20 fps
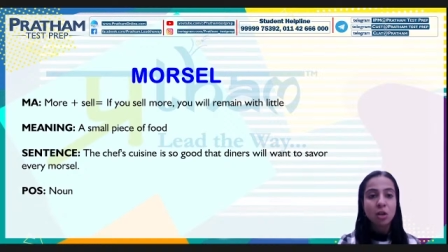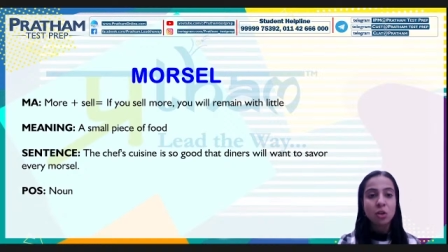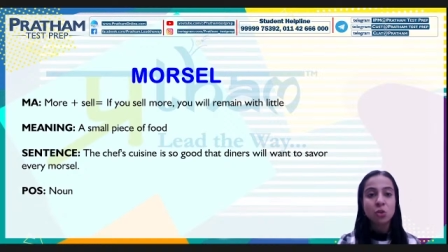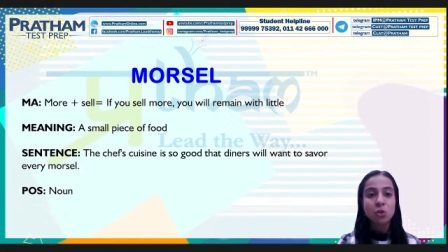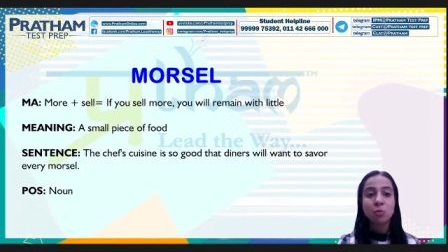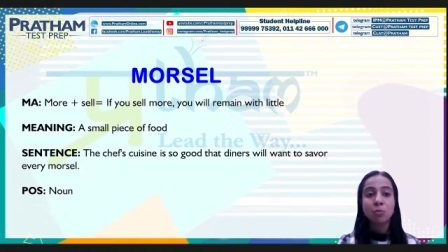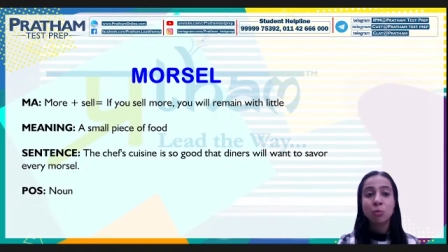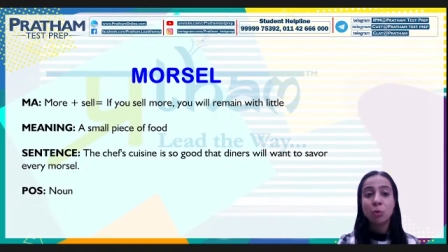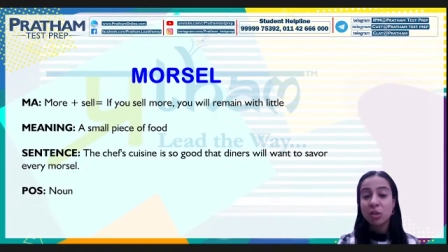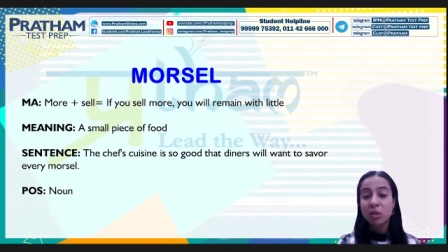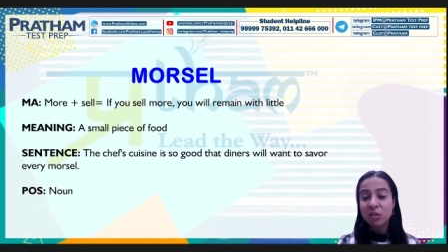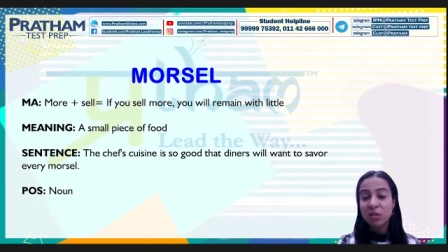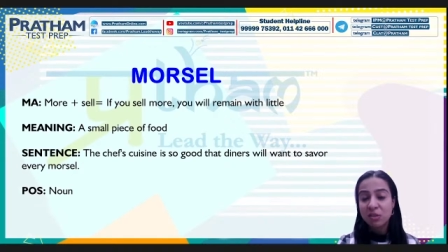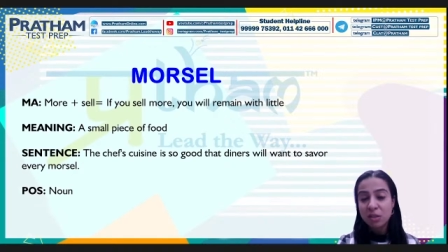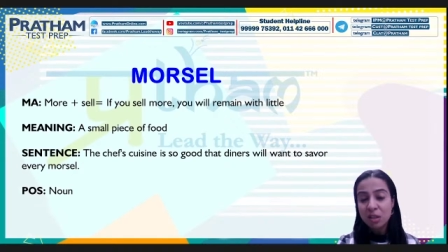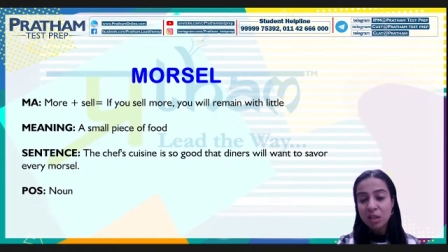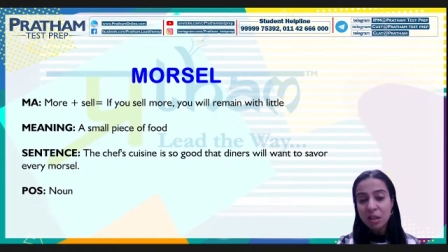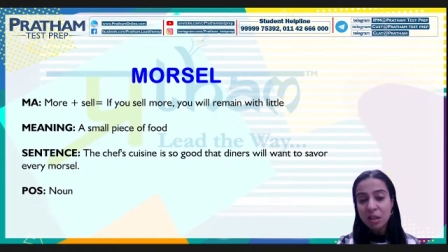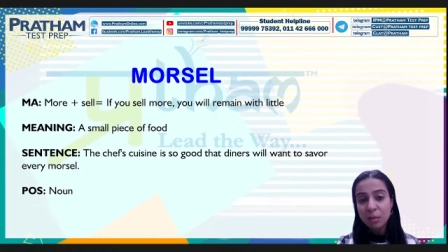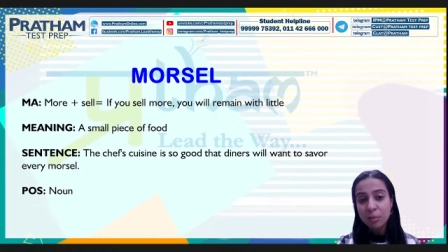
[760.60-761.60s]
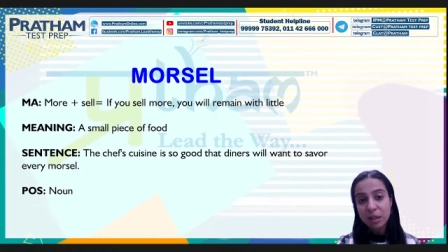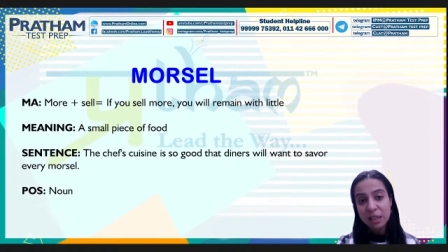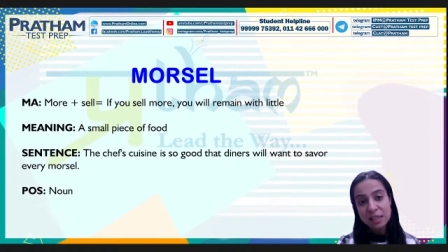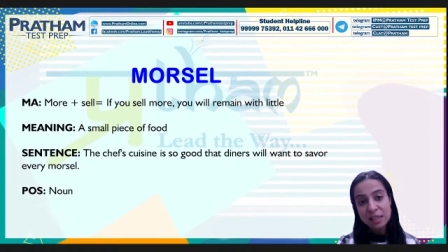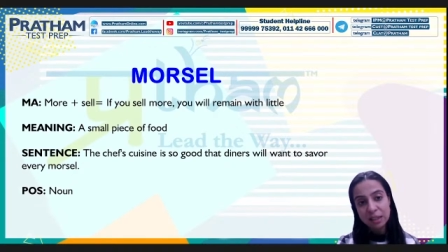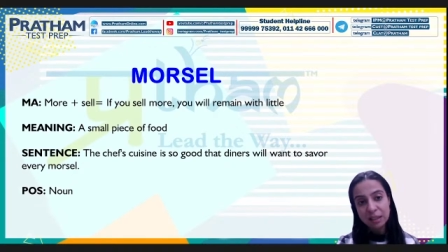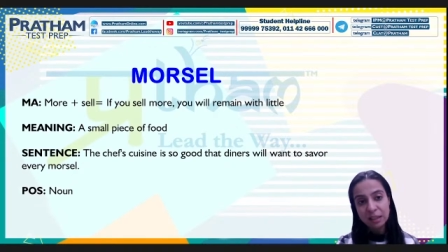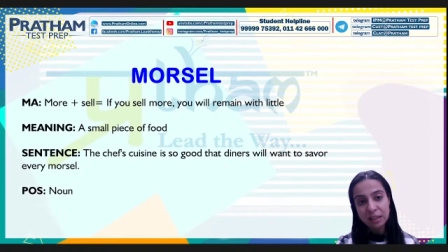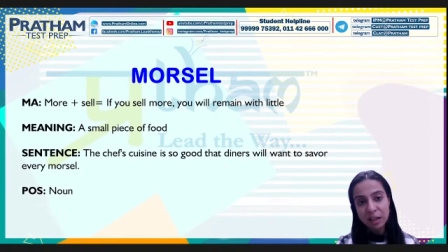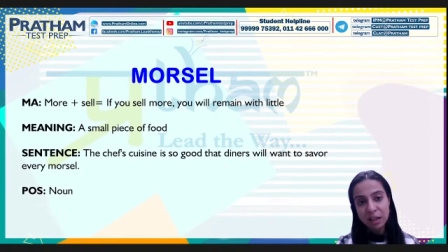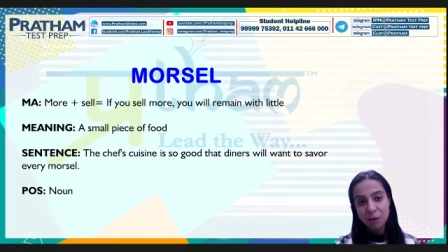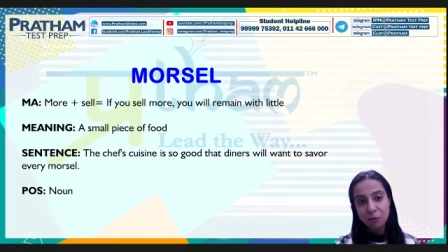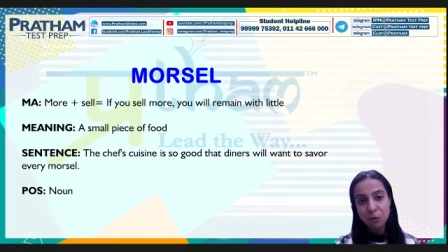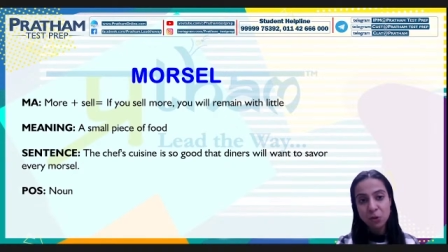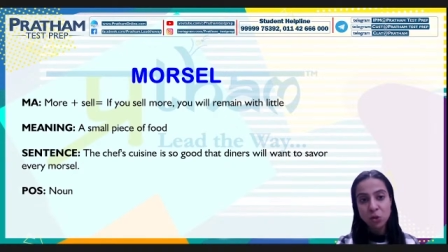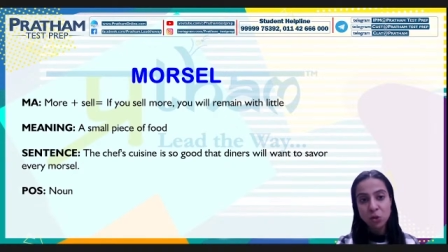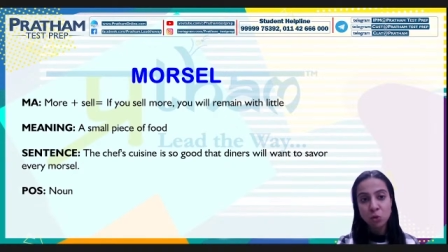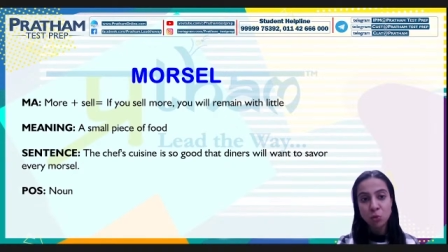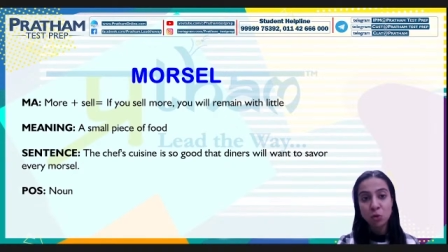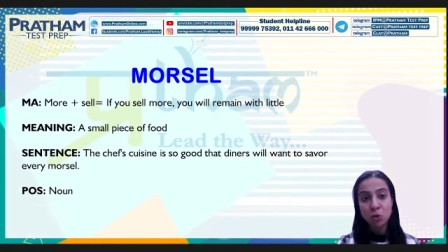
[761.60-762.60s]
So, morsel basically
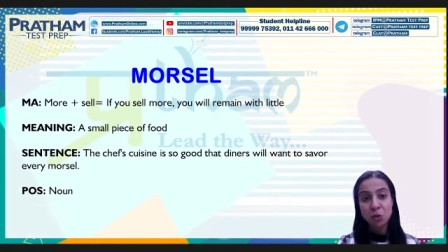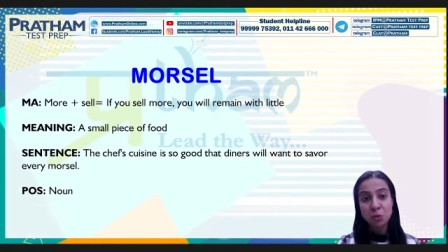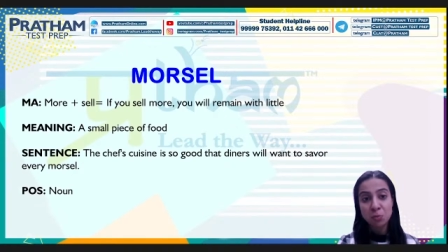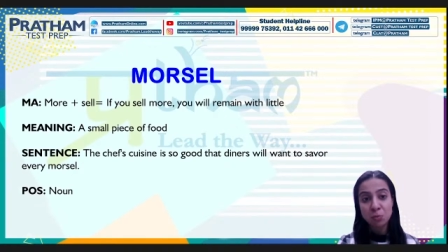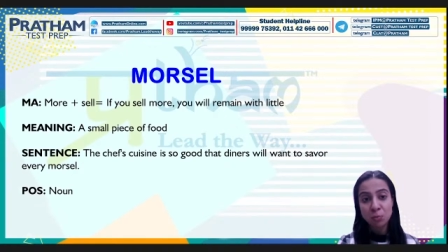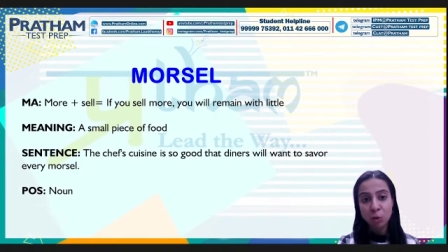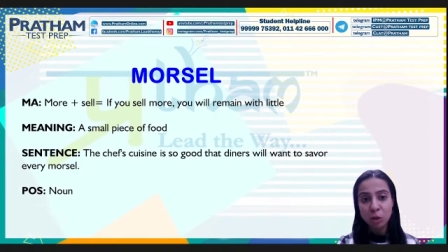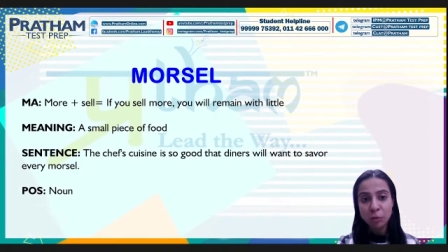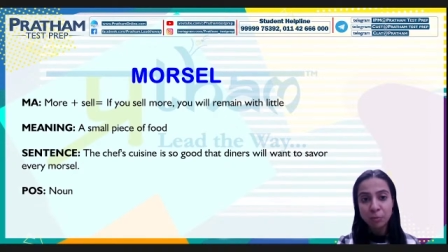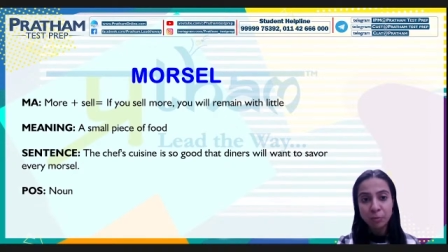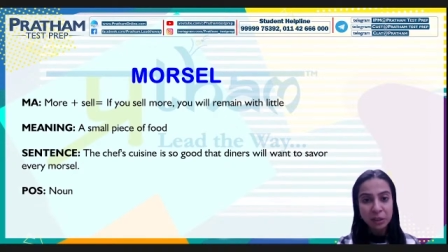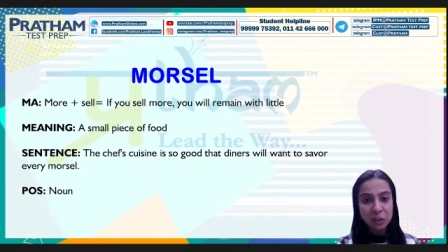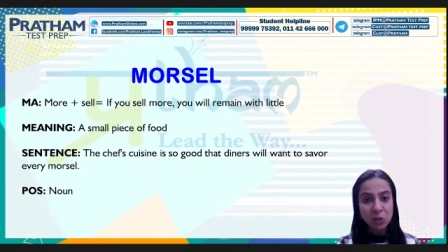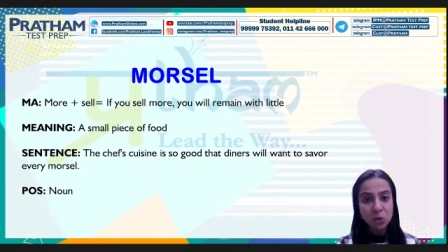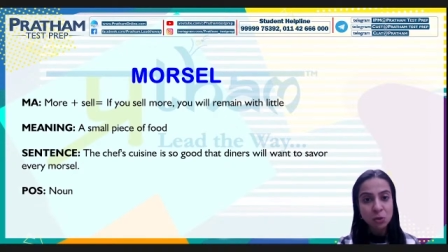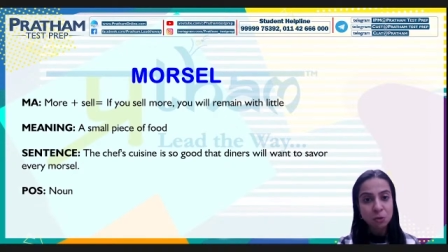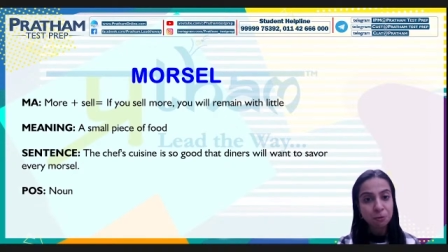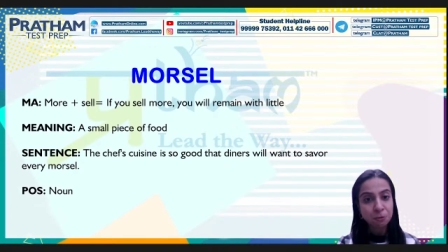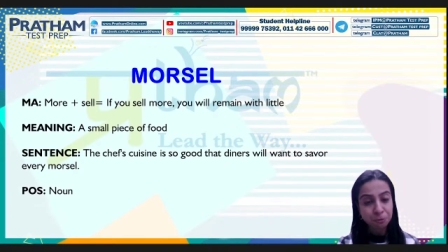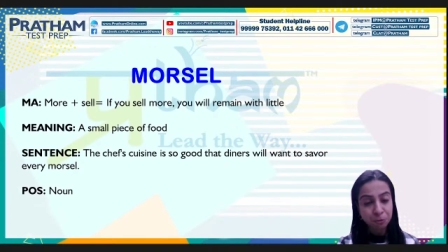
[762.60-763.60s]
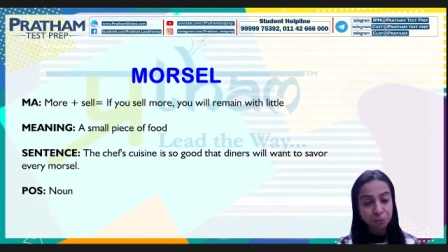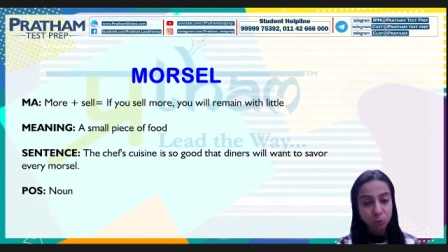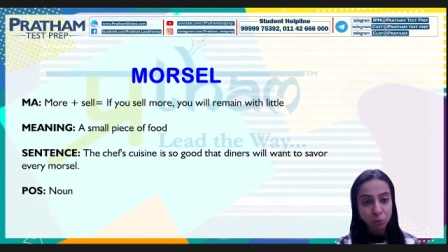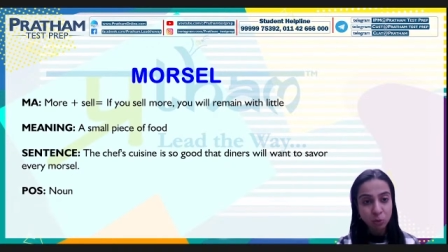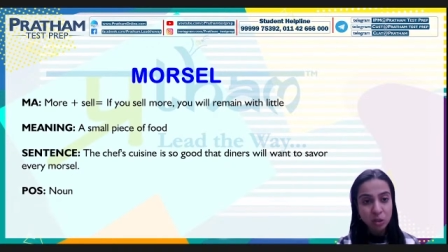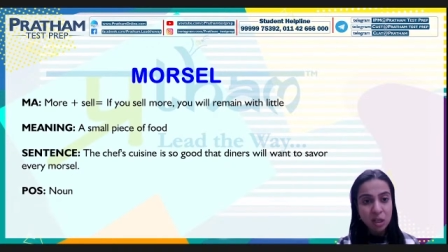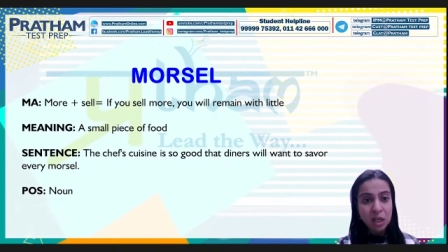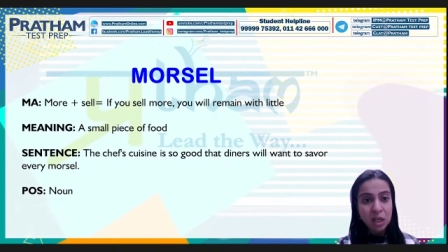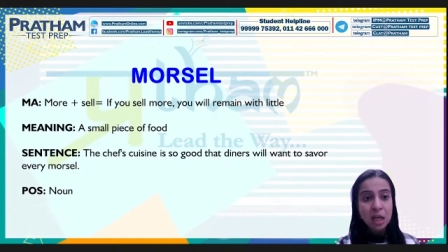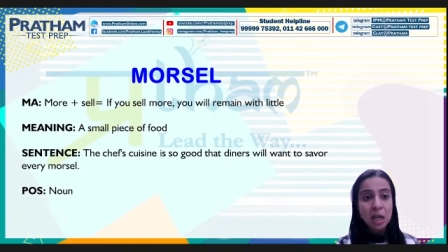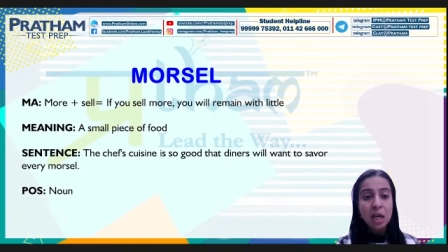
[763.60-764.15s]
refers to a small piece of food.